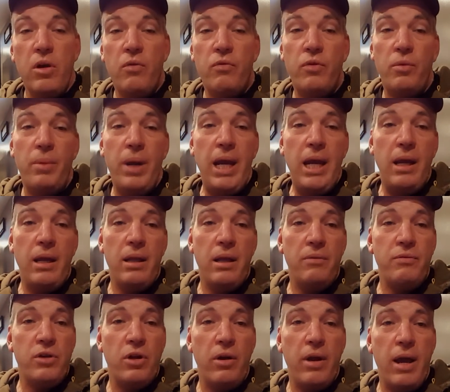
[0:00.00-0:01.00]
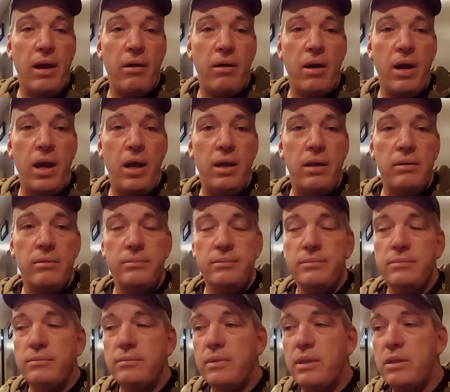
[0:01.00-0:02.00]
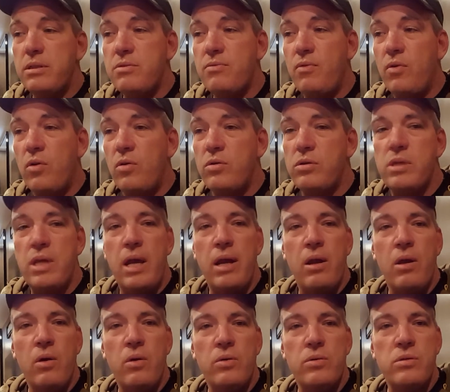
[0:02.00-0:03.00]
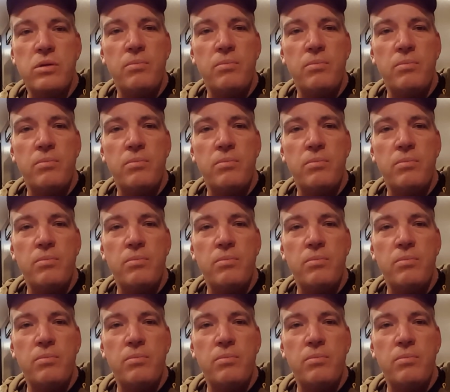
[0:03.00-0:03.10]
for me, it turned out great as far as that goes.